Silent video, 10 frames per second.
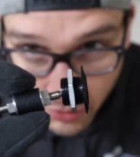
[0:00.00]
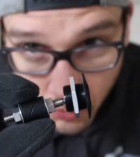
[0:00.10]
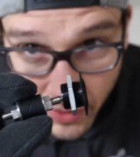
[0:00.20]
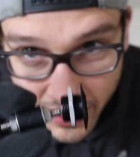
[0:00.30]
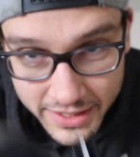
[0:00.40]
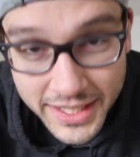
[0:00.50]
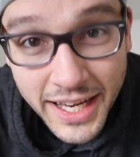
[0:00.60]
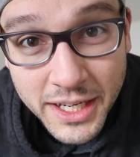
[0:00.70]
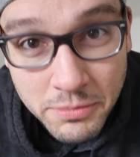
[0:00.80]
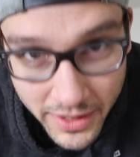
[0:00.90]

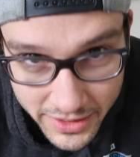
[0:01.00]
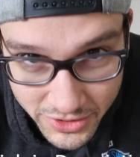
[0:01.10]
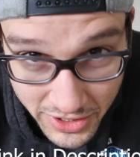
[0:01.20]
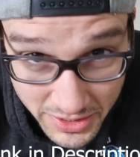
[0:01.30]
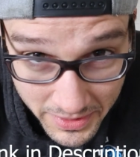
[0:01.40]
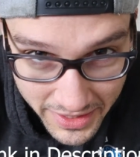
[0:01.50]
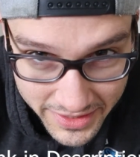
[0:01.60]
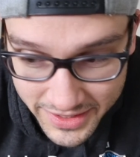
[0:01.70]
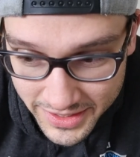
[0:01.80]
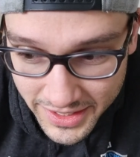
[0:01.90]
rinky-dink, but trust me,
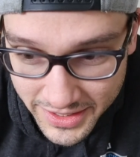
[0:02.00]
it's